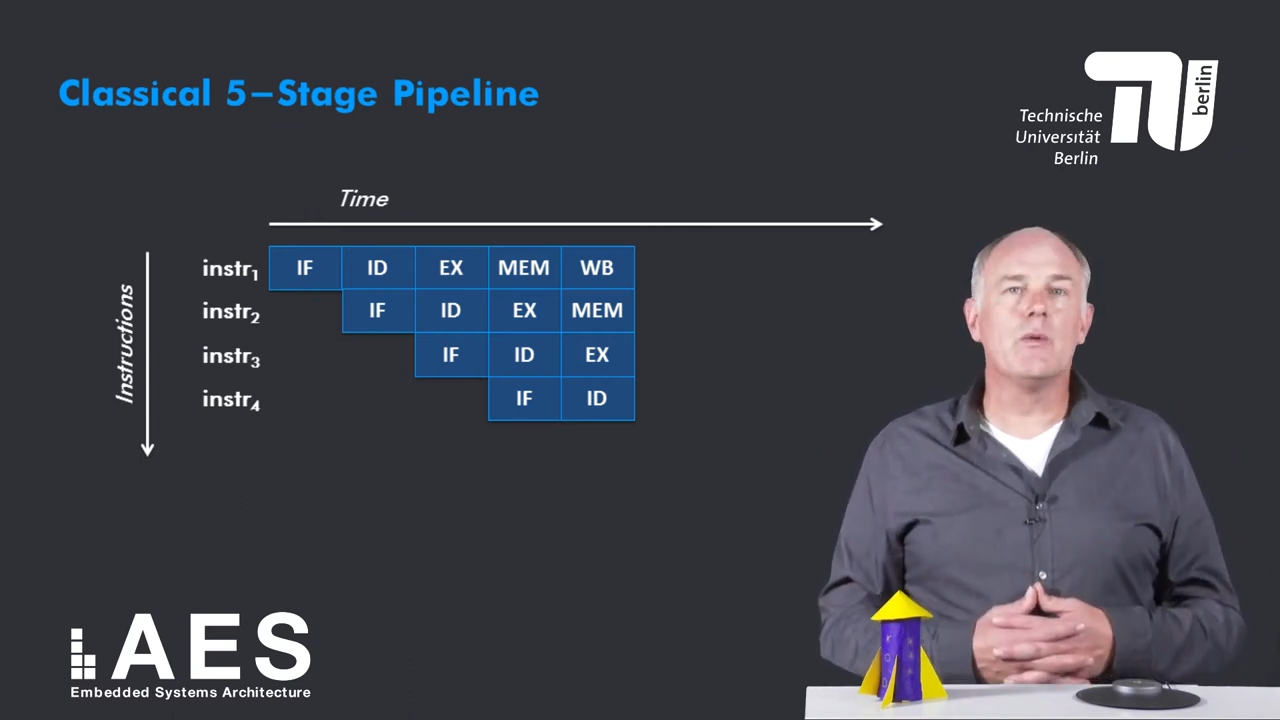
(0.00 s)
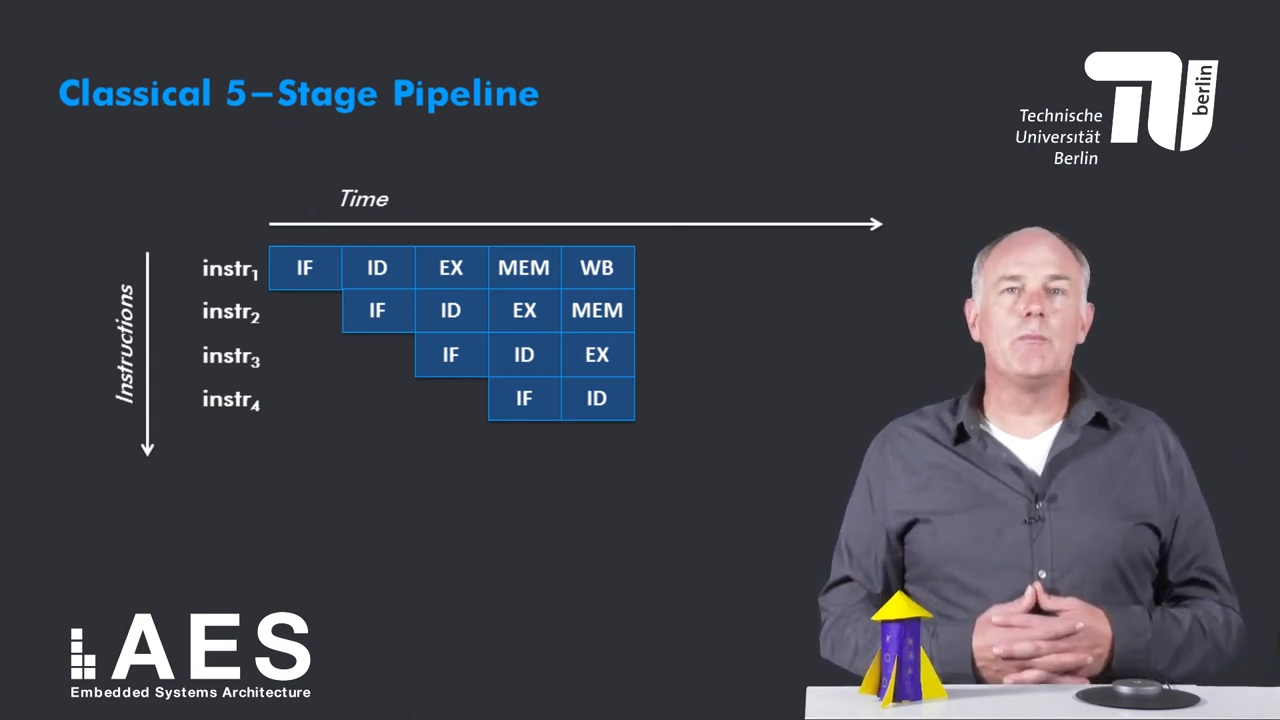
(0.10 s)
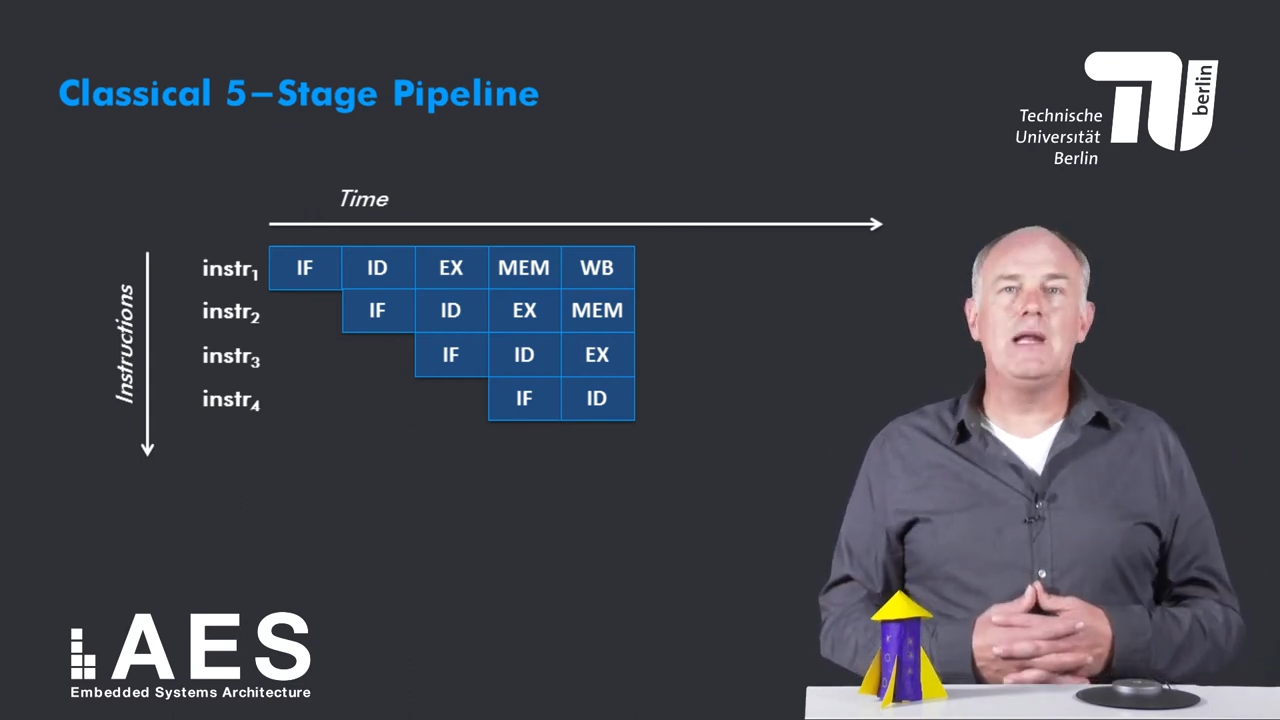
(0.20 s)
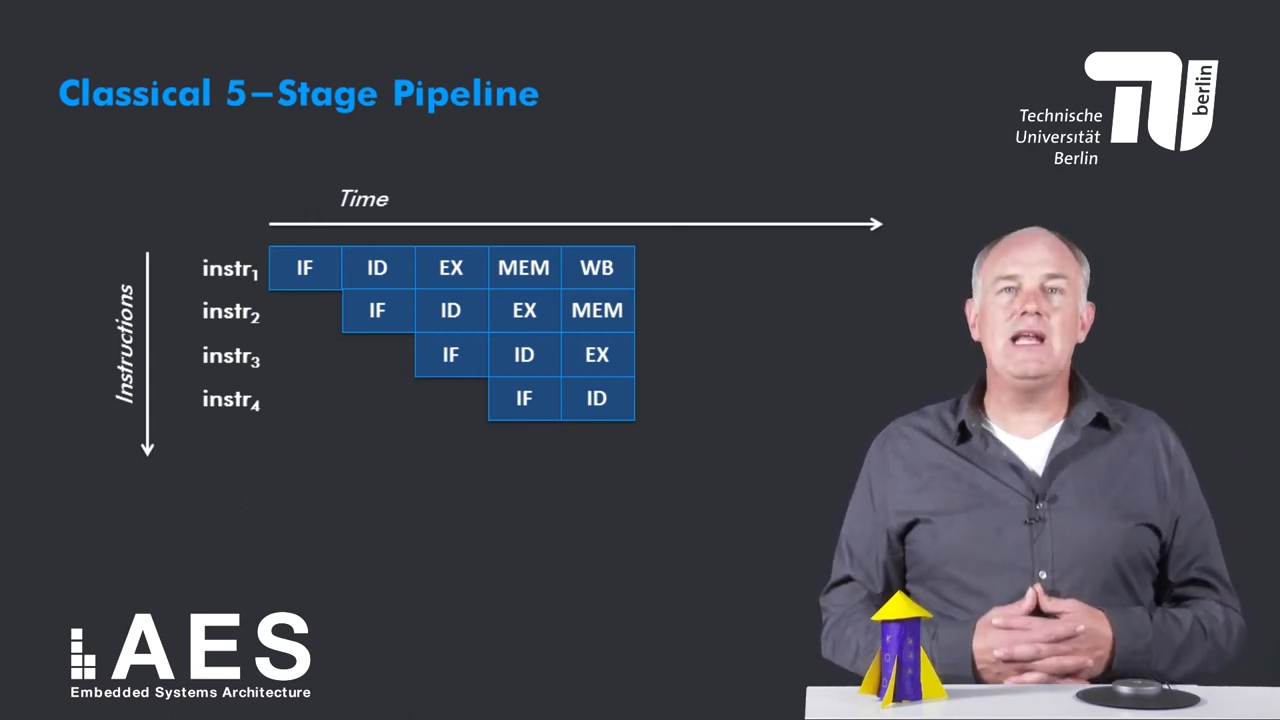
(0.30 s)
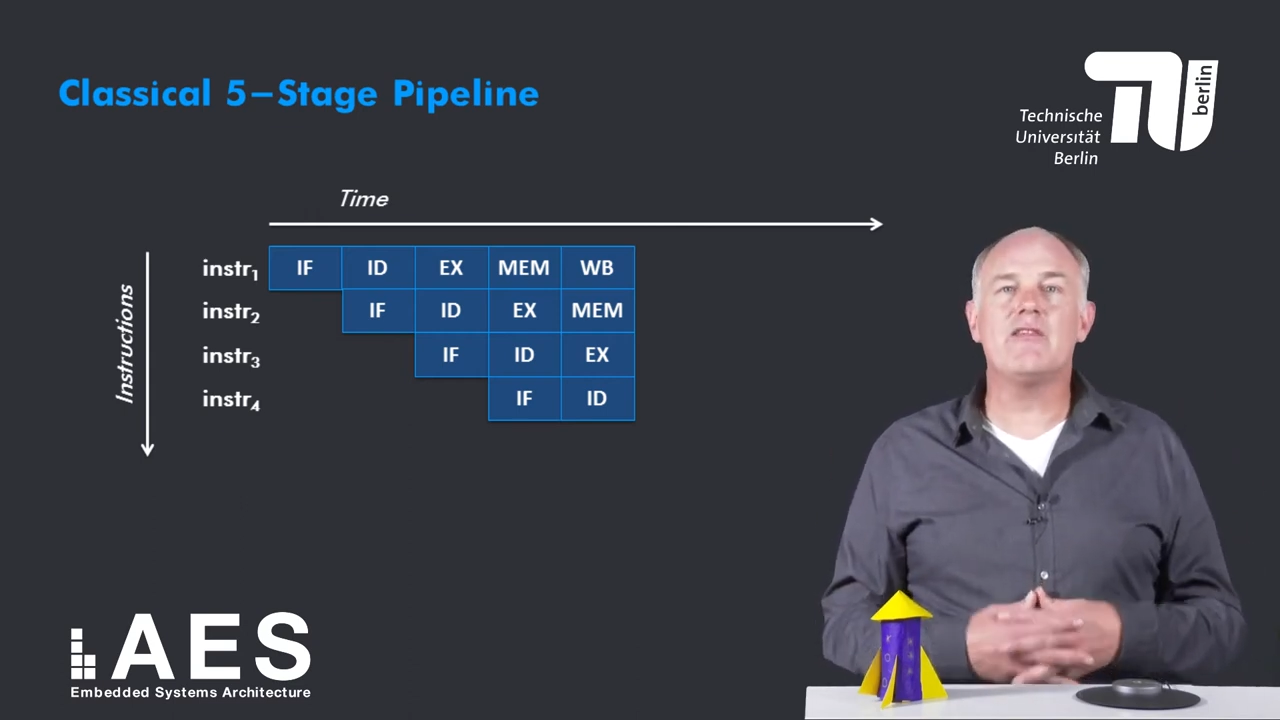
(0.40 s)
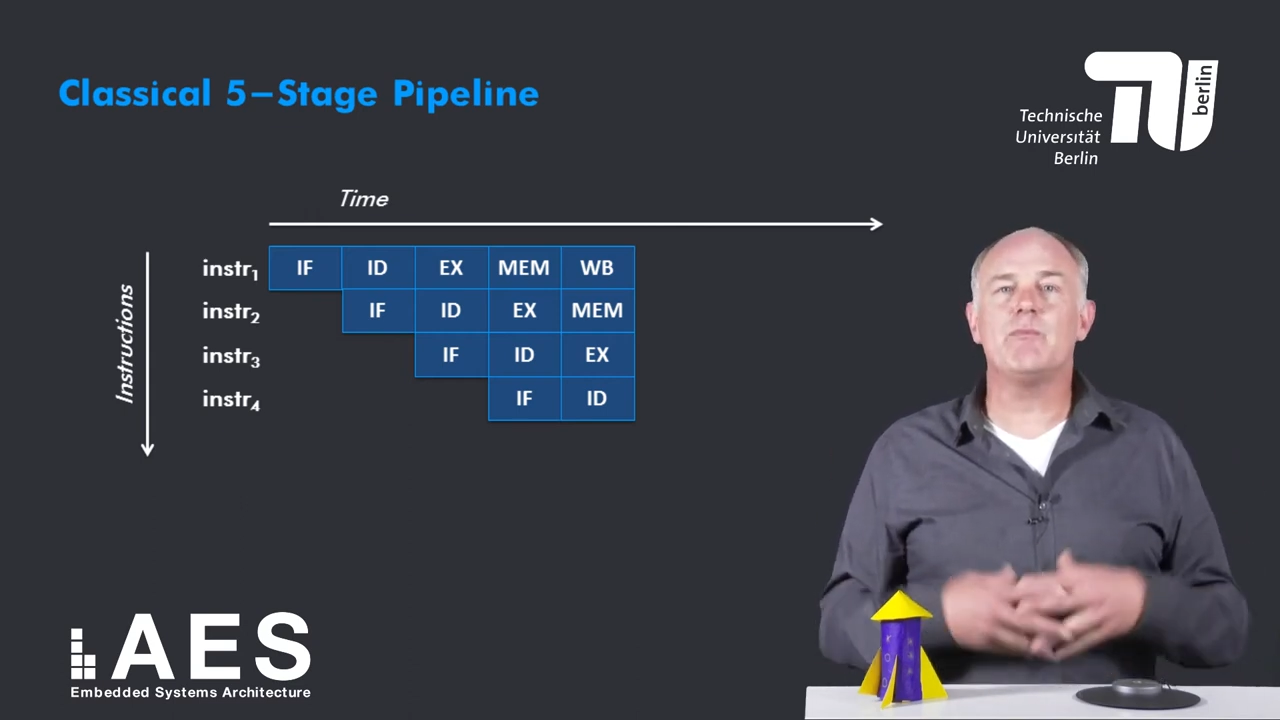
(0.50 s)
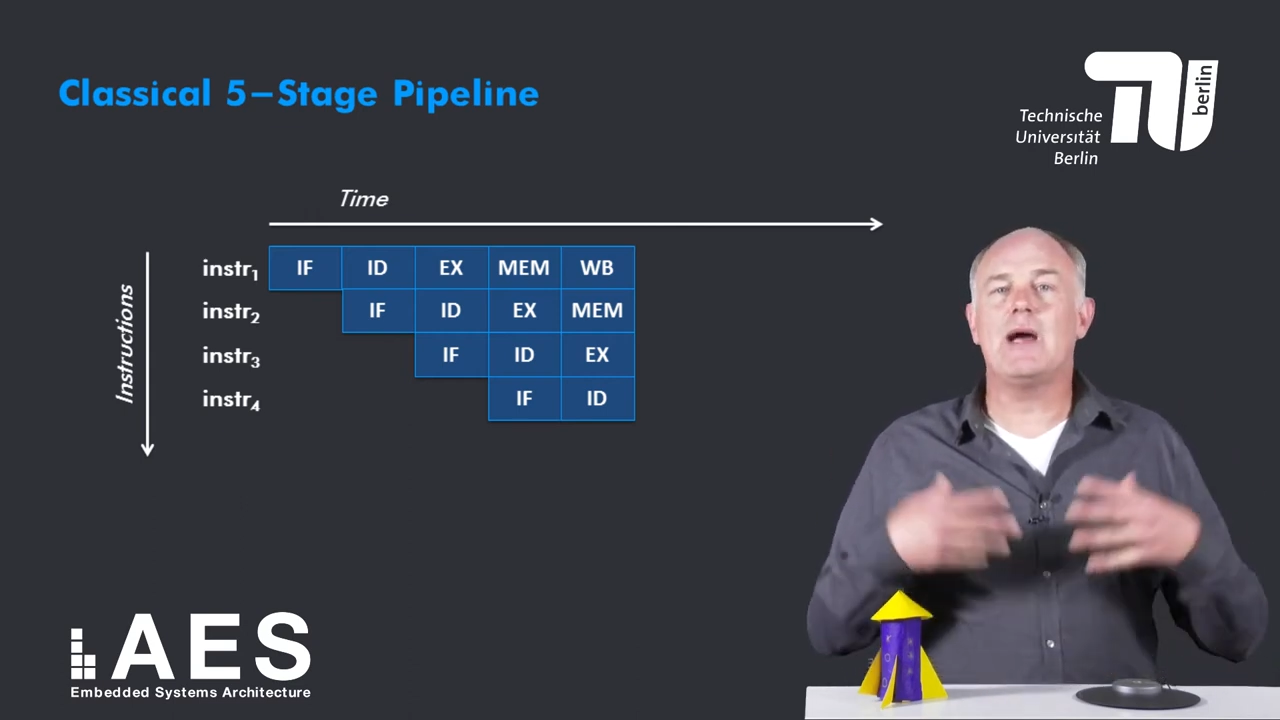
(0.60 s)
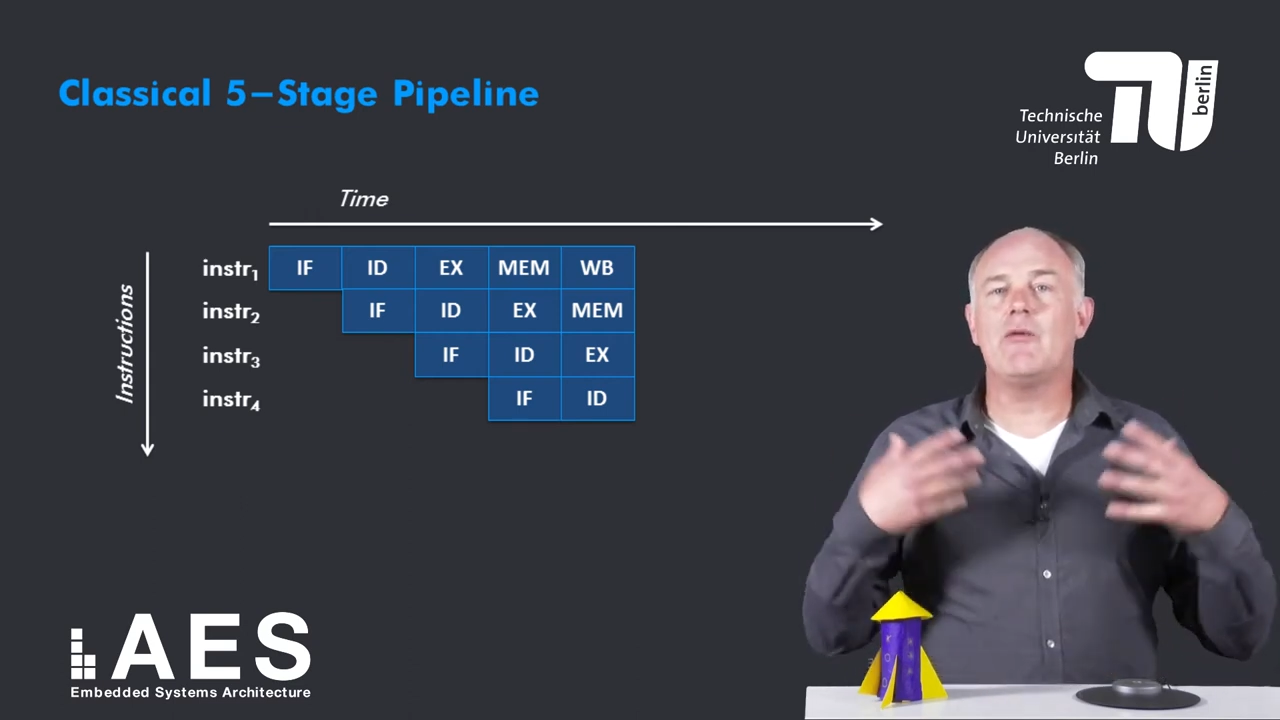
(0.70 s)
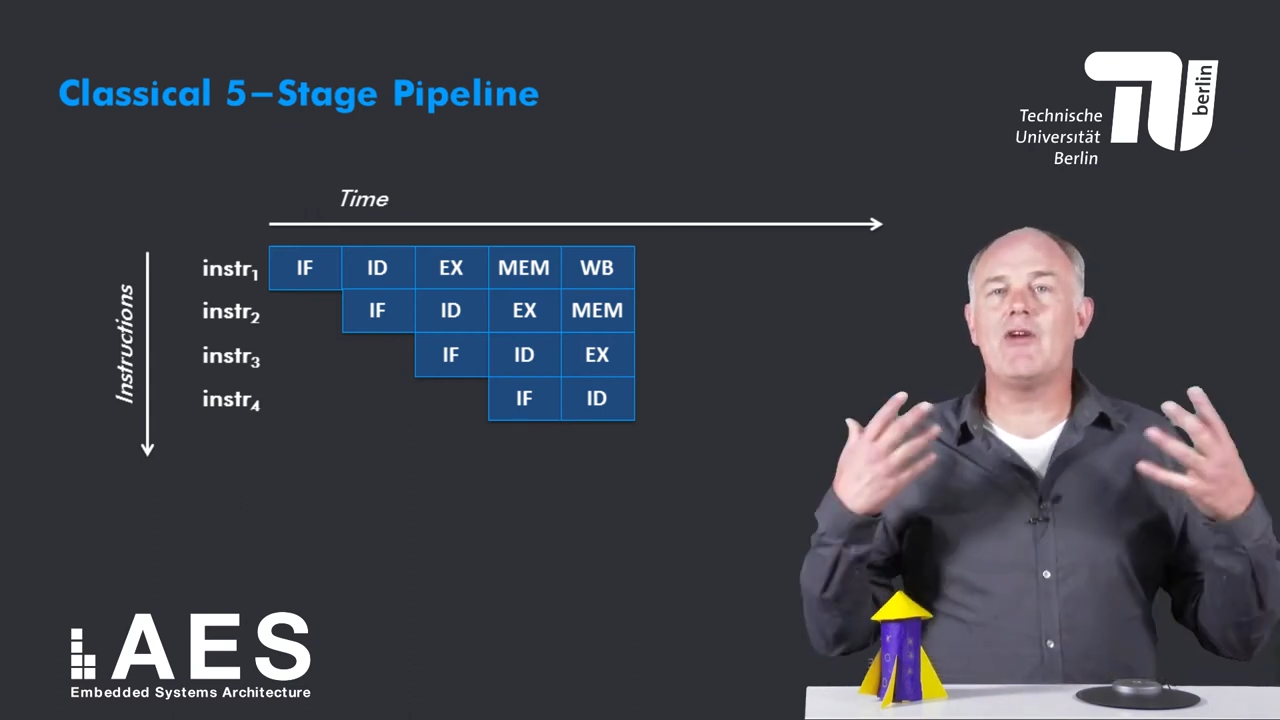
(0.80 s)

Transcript: completes by